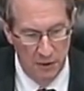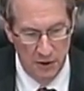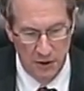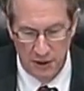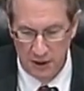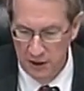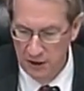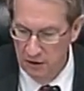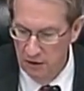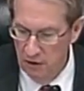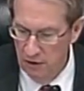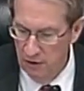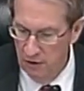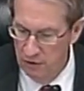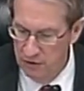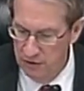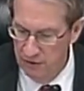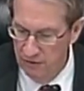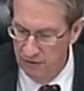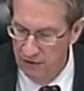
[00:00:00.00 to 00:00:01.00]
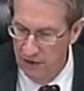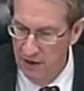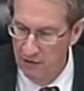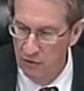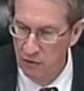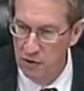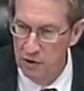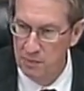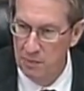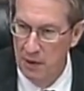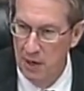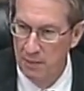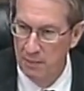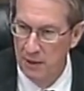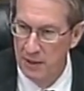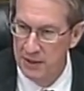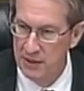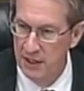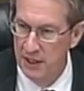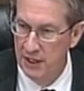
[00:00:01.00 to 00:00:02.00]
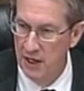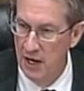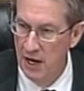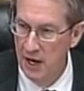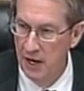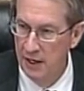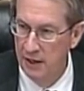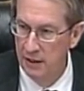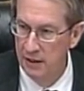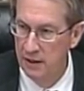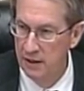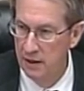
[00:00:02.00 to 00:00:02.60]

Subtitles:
Michigan. All those in favor respond by saying aye.